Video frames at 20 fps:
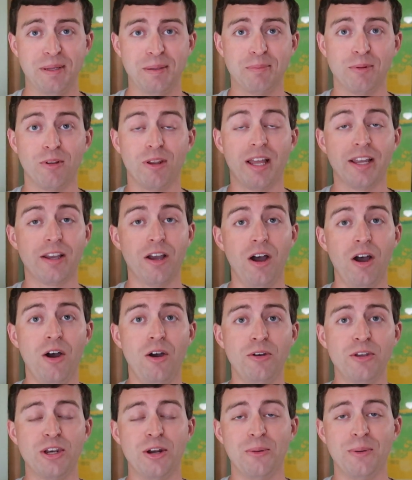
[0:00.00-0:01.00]
people like,
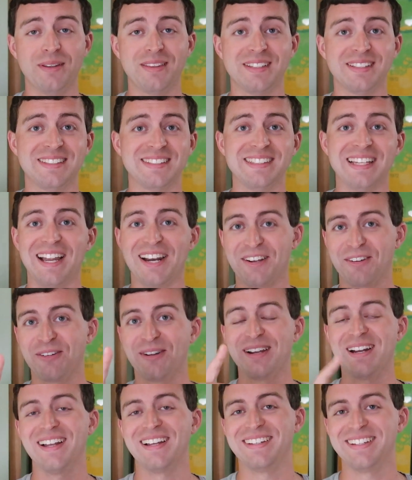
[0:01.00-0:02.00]
oh, you know what, this is not a
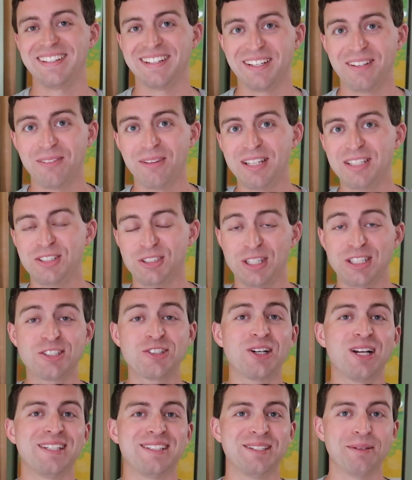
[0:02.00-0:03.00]
great idea. Let's
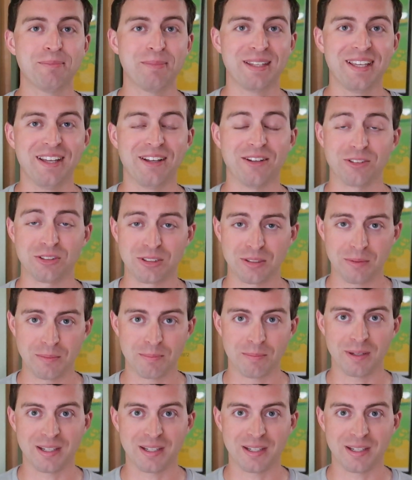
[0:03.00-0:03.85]
try something else.